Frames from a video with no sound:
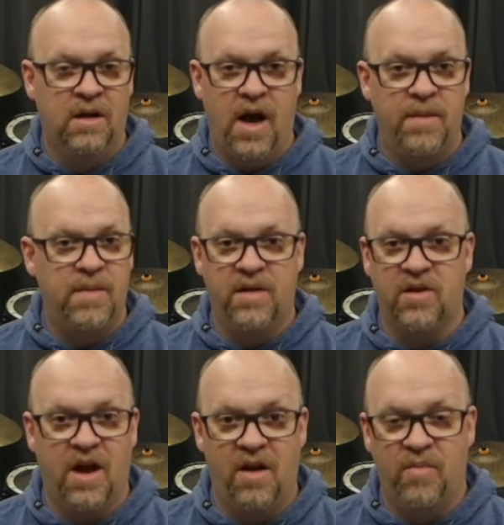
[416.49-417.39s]
I'm not the
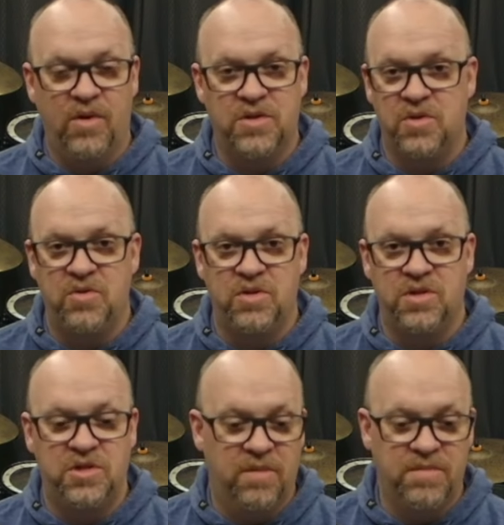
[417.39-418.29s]
kind of person who
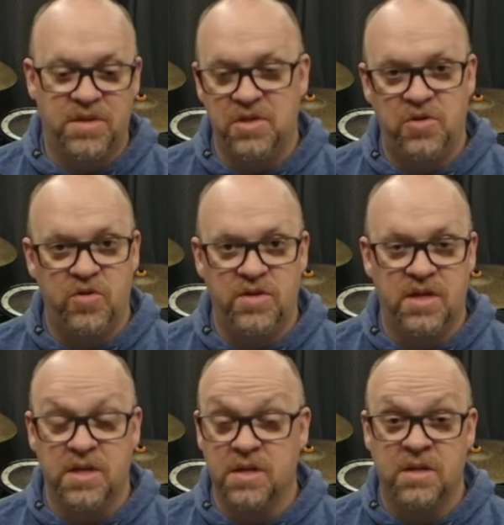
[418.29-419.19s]
just jumps into it and
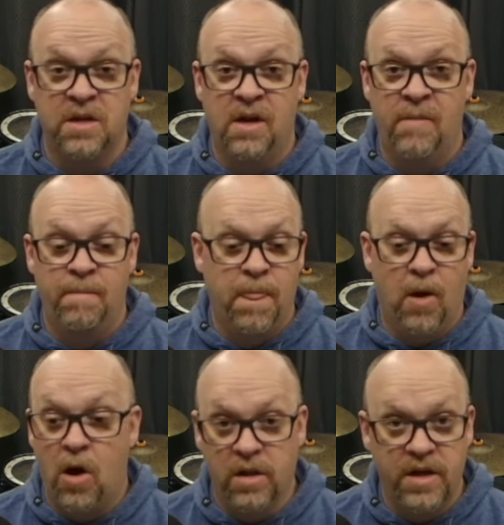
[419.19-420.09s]
says,
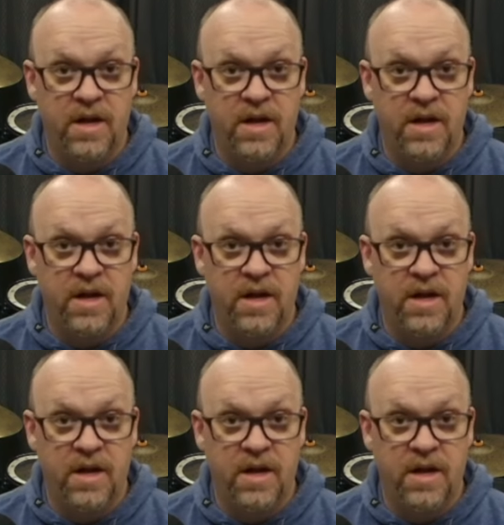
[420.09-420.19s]
all in